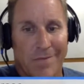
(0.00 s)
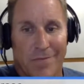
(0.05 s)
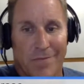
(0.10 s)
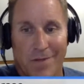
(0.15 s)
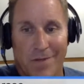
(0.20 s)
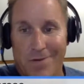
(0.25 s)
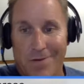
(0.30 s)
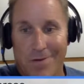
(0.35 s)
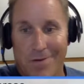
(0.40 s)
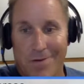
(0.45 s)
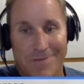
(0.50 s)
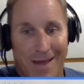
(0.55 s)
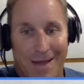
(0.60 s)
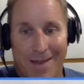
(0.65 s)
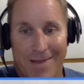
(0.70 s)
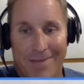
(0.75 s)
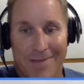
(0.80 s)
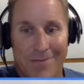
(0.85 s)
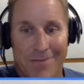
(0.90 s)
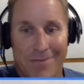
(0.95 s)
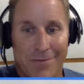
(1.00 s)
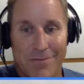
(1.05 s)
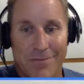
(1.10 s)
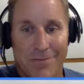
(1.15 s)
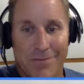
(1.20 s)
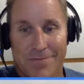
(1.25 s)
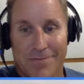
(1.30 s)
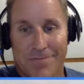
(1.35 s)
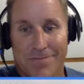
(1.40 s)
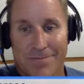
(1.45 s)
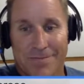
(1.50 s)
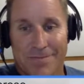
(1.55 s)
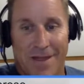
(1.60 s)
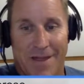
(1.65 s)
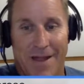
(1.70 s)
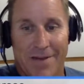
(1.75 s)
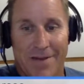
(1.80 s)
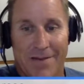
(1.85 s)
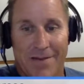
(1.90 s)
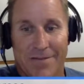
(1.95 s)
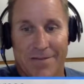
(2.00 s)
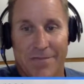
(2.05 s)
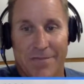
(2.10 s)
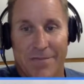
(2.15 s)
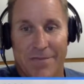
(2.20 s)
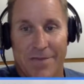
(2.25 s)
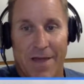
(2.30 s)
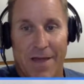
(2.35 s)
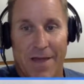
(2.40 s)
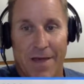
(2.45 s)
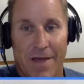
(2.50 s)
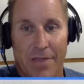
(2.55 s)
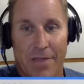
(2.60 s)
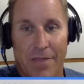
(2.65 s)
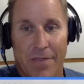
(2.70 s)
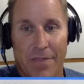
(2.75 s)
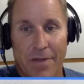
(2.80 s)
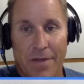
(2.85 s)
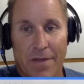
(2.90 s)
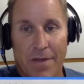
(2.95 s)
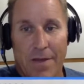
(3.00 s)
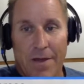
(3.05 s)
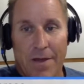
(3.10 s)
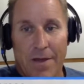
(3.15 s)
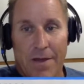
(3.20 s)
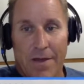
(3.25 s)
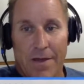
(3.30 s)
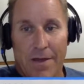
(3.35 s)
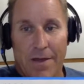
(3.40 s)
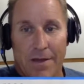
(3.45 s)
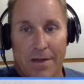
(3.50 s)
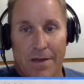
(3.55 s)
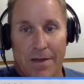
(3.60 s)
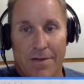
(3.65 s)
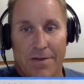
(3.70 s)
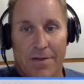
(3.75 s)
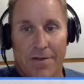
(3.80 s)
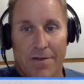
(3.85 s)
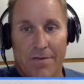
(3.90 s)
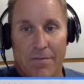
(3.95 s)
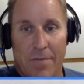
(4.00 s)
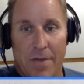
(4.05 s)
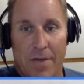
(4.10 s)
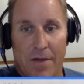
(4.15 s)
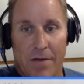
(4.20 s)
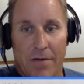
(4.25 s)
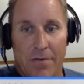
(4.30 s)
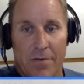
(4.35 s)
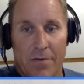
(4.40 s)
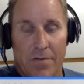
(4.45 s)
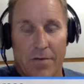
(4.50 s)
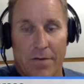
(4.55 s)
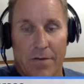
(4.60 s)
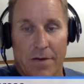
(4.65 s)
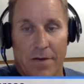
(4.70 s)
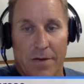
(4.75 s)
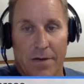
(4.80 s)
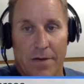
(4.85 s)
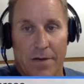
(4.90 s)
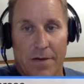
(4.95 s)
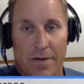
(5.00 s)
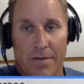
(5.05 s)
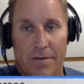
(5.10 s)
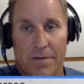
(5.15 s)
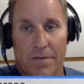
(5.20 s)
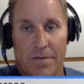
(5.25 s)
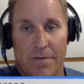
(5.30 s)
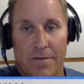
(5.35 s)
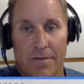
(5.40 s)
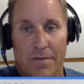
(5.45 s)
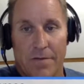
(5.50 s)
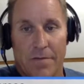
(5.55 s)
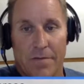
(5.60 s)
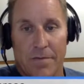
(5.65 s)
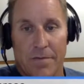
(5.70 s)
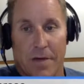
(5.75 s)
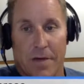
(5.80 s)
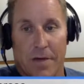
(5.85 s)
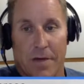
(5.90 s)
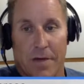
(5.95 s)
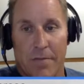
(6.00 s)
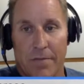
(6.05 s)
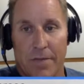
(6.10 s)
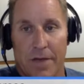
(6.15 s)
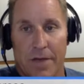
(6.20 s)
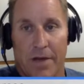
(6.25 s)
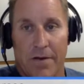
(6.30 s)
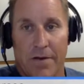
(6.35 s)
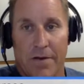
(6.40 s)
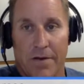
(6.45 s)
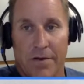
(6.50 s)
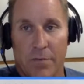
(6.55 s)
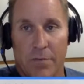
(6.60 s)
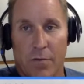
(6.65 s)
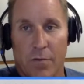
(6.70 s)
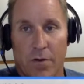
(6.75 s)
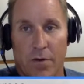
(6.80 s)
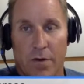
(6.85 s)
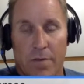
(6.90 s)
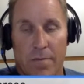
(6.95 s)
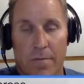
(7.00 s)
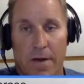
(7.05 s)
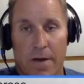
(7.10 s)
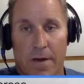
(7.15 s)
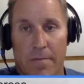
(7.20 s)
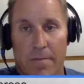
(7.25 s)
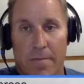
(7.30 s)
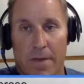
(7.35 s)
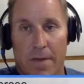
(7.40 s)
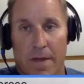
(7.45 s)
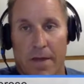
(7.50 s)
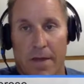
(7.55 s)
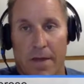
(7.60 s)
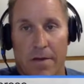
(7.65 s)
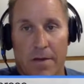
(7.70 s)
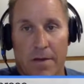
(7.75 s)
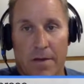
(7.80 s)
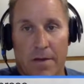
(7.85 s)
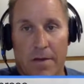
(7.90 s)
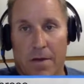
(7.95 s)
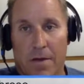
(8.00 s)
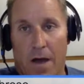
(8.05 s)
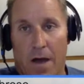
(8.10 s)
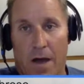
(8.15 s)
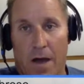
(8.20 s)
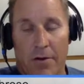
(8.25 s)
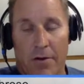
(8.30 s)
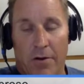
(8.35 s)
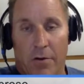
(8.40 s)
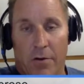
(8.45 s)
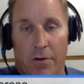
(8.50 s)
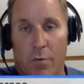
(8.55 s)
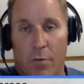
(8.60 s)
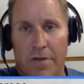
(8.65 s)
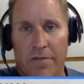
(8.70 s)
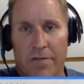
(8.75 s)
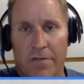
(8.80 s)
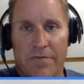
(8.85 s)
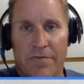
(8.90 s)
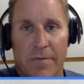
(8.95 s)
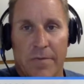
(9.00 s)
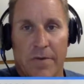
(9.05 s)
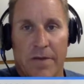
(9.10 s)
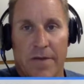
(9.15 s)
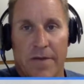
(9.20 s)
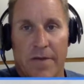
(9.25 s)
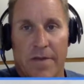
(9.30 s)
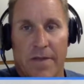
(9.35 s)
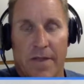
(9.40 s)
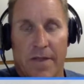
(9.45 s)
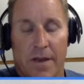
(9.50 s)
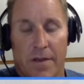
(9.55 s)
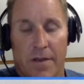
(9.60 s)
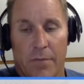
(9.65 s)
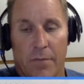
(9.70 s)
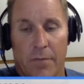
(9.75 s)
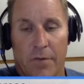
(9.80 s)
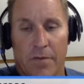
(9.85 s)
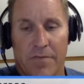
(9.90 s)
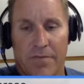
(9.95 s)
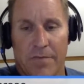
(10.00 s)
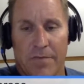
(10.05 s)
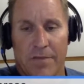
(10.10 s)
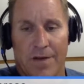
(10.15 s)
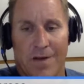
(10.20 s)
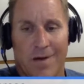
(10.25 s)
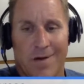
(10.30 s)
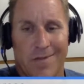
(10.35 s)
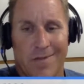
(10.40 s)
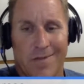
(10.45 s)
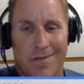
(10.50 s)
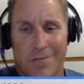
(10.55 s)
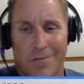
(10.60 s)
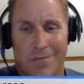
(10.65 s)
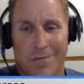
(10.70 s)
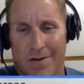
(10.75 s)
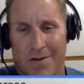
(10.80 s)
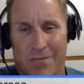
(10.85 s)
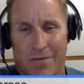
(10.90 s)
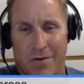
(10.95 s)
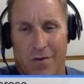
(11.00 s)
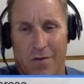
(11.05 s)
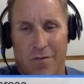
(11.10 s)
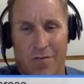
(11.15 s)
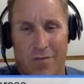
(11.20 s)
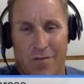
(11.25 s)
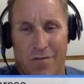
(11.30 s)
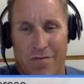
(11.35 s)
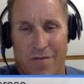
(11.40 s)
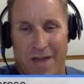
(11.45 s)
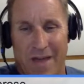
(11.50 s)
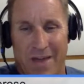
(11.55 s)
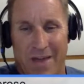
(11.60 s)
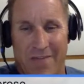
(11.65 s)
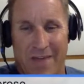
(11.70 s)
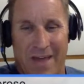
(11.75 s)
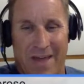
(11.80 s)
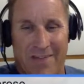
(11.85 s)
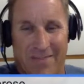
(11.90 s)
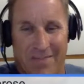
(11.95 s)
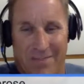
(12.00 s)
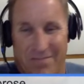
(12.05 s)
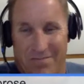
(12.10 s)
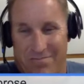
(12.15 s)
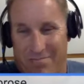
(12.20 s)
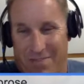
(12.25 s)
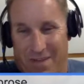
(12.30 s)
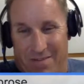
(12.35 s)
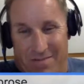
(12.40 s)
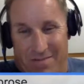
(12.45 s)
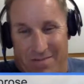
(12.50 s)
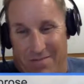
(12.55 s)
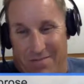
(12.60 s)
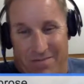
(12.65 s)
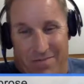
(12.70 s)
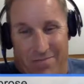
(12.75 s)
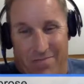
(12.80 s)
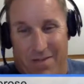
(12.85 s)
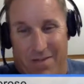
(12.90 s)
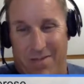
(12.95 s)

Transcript: if there's not those signs of death, it doesn't matter. You cut them down and you work them up. And I don't know, what if somebody did that? What if somebody hung themselves over a vat of acid? I don't know, or something like that.